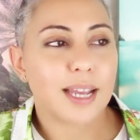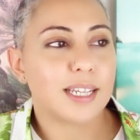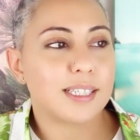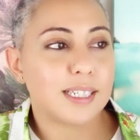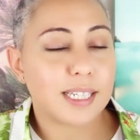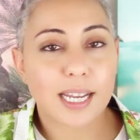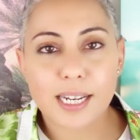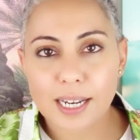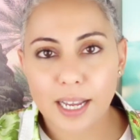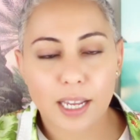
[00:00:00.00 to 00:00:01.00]
It's
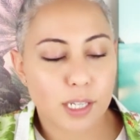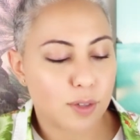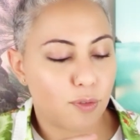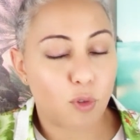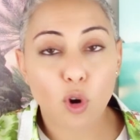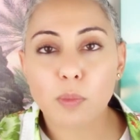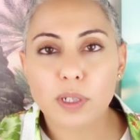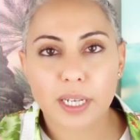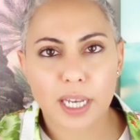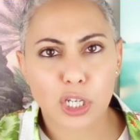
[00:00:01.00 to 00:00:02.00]
date night, it's
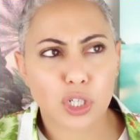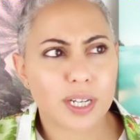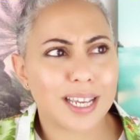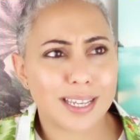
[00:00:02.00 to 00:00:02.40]
formal occasion.